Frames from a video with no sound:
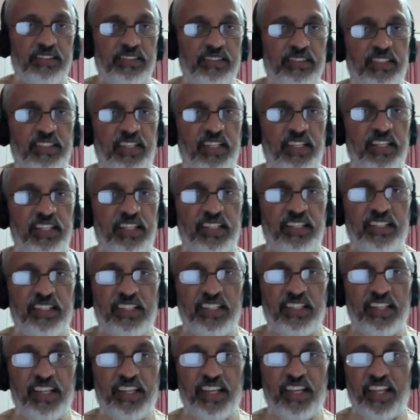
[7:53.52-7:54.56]
yeah,
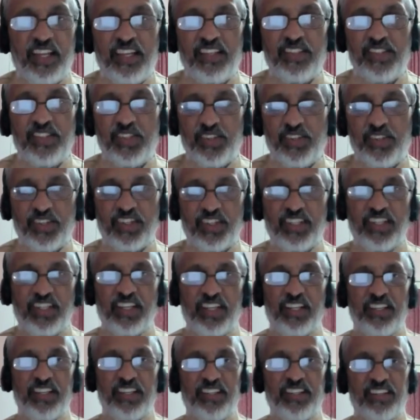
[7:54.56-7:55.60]
sure,
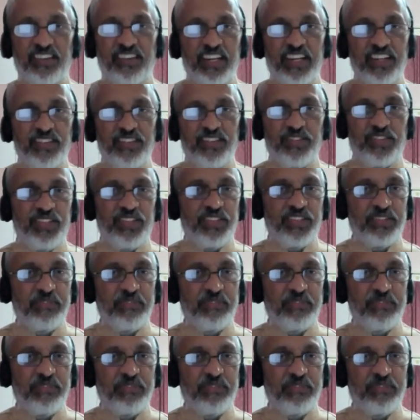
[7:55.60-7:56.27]
I'll read it for